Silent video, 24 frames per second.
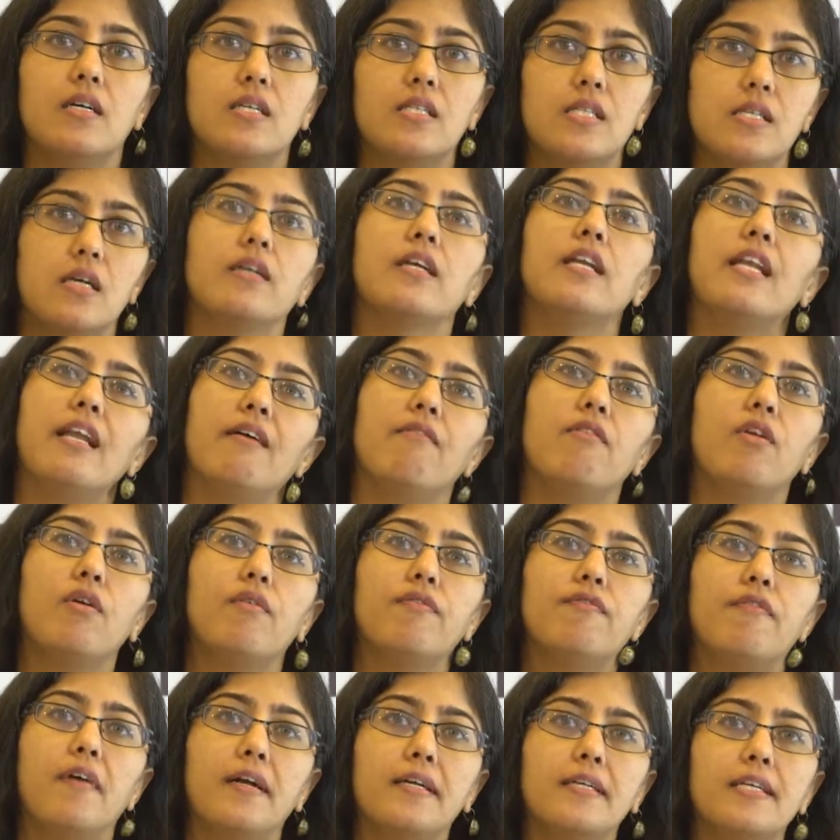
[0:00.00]
a certain level
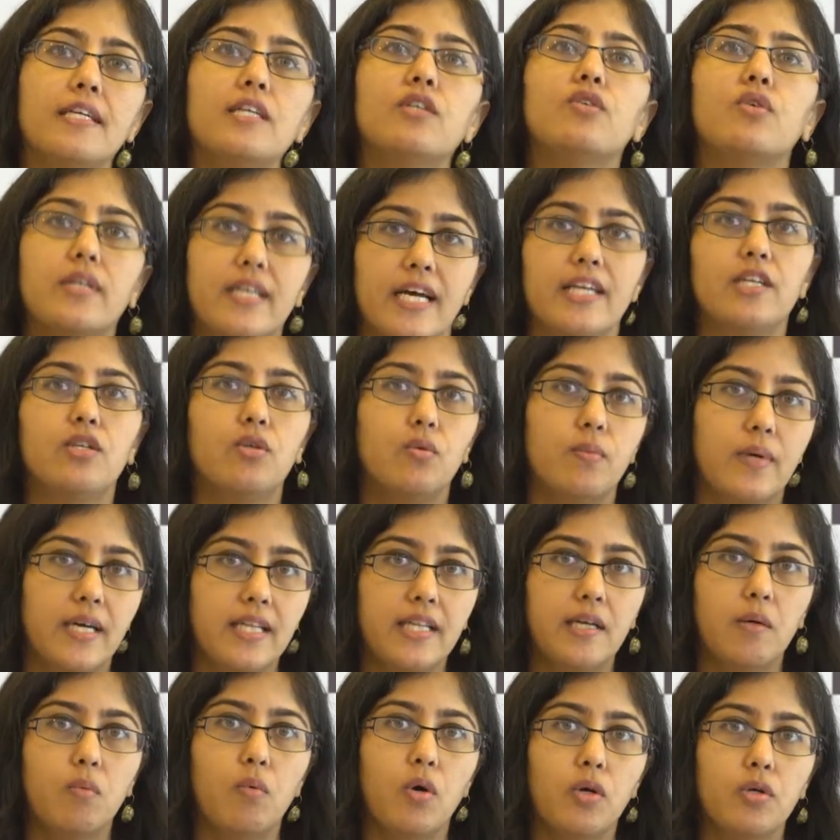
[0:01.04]
of funding to get to where
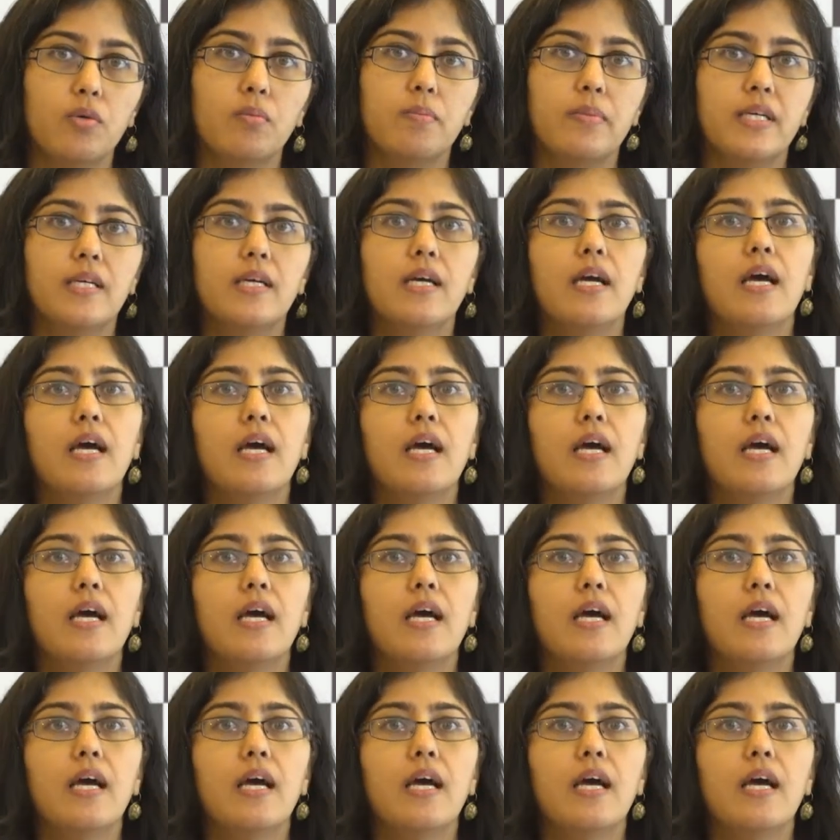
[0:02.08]
they want to be.